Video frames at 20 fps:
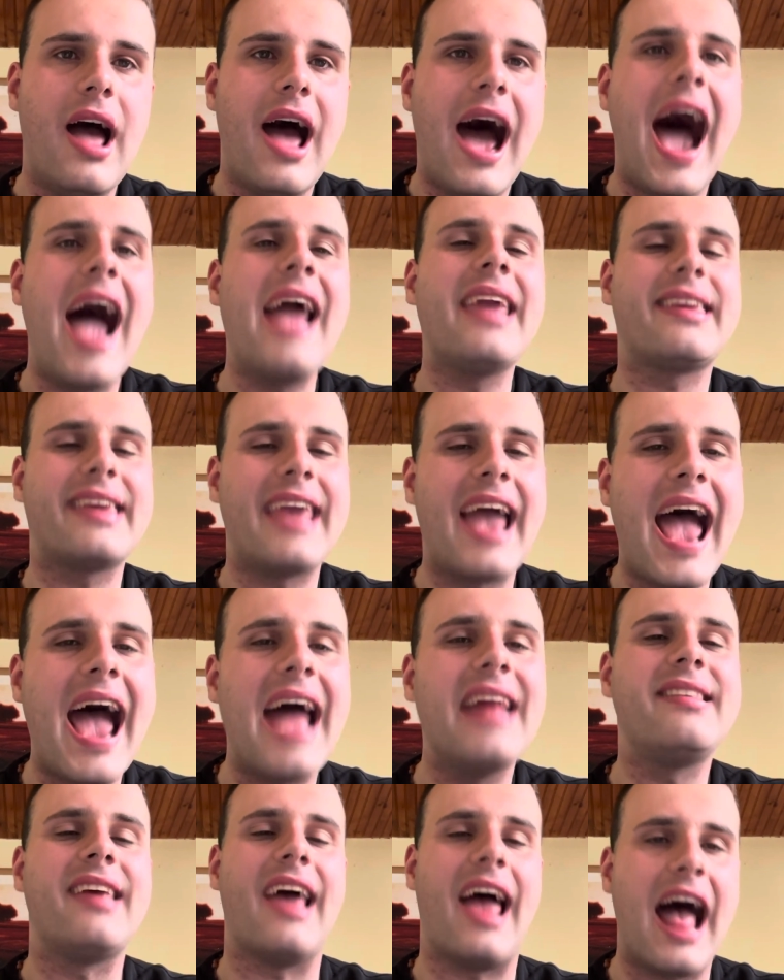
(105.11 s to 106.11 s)
I
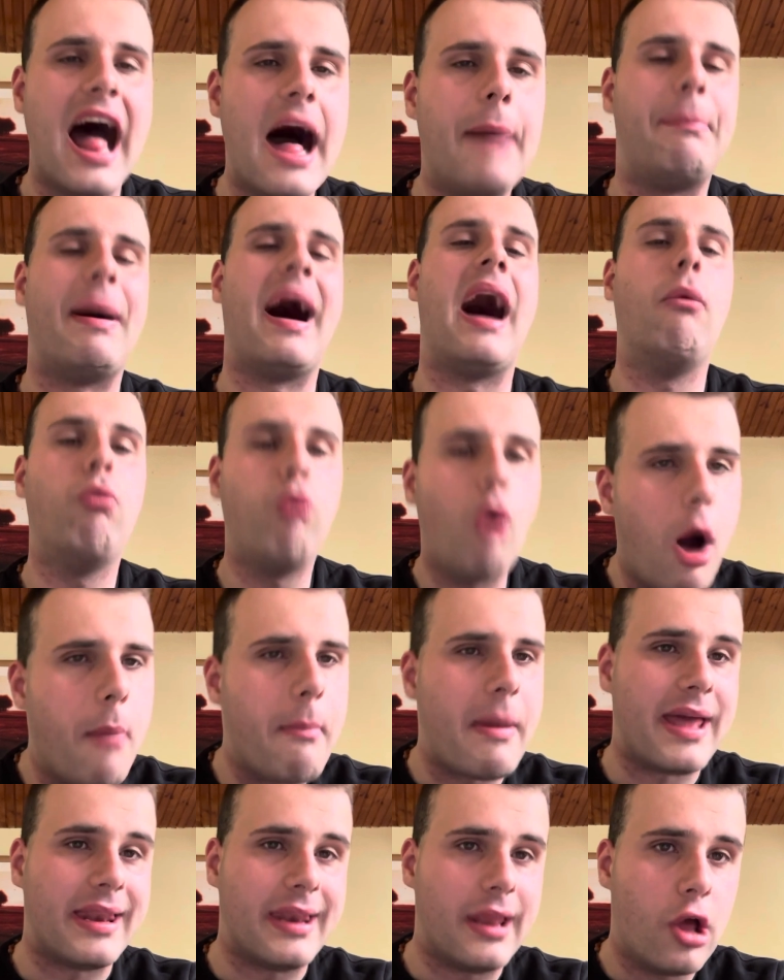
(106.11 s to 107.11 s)
can't help a
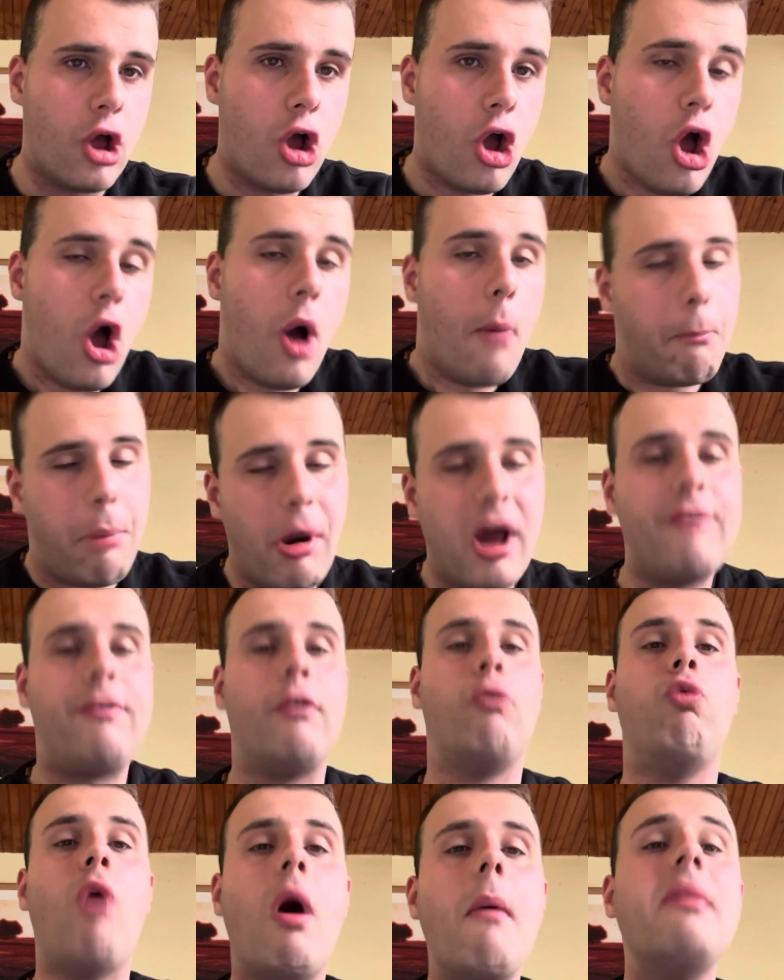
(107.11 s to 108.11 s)
woman. But if a
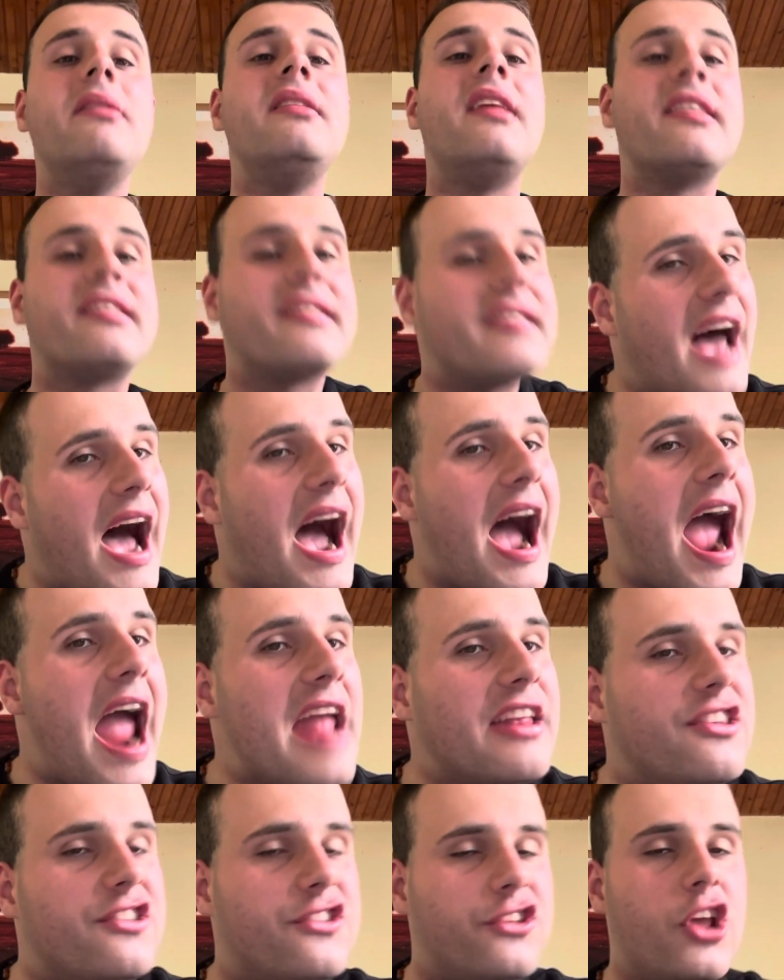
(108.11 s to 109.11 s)
woman
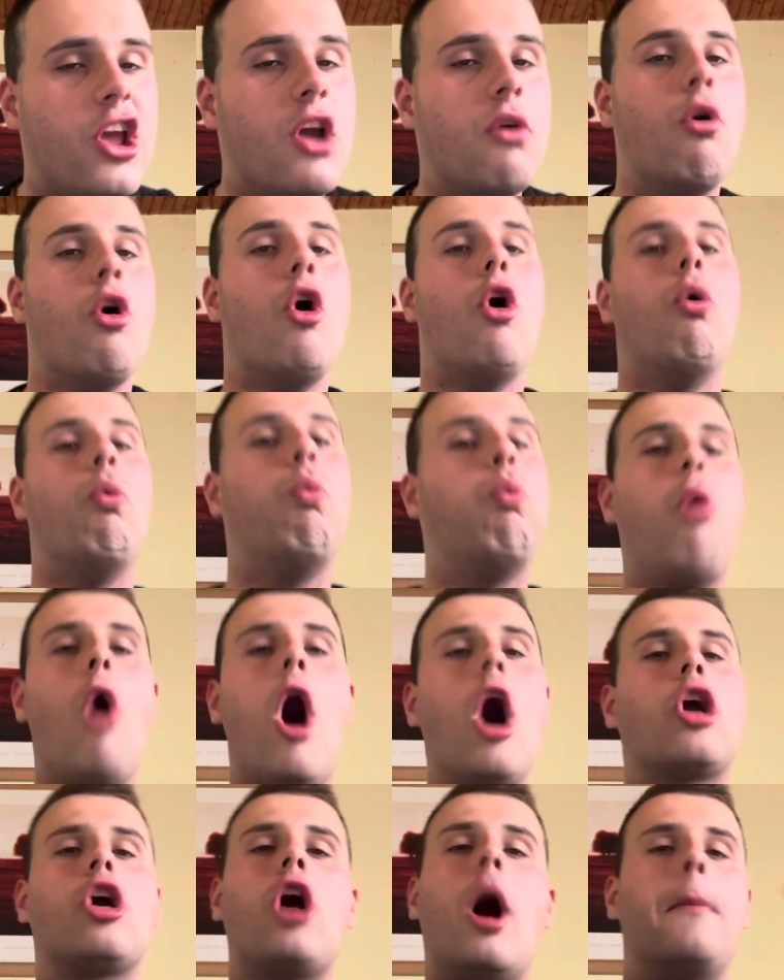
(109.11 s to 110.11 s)
decides to
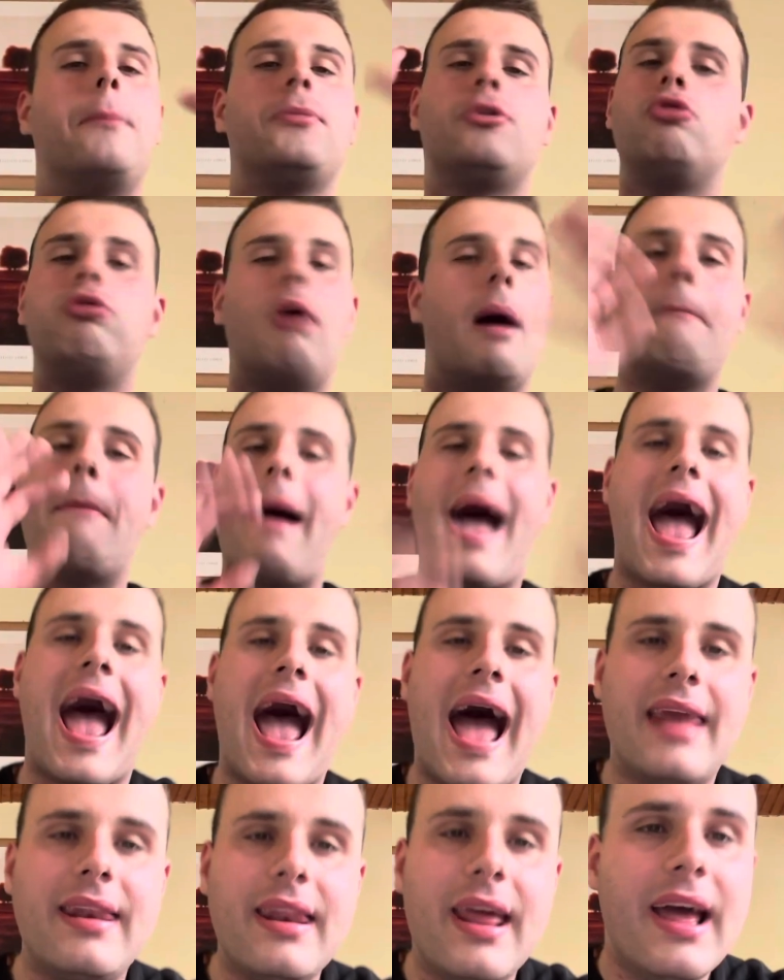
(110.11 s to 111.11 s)
walk up to a
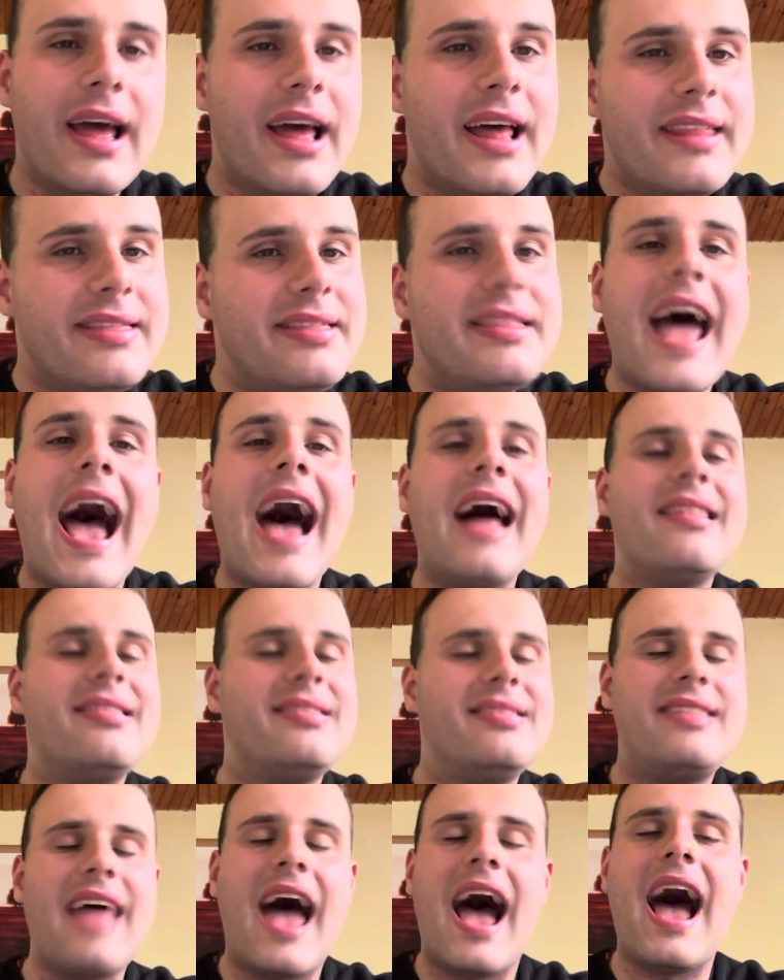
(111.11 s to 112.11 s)
man that's
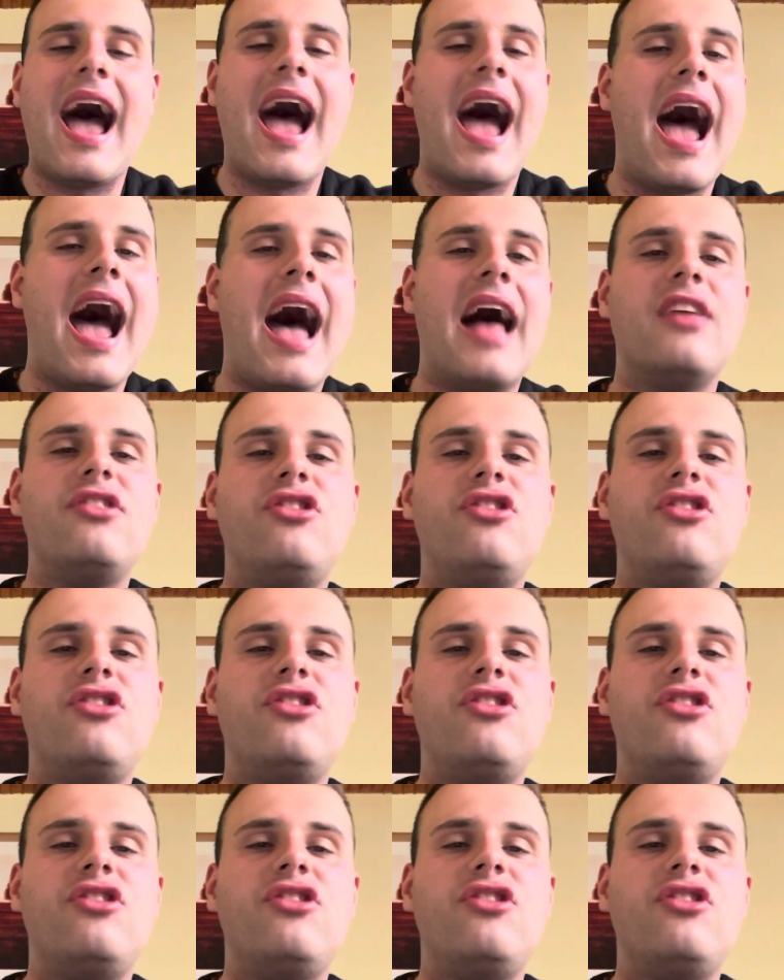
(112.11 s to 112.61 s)
a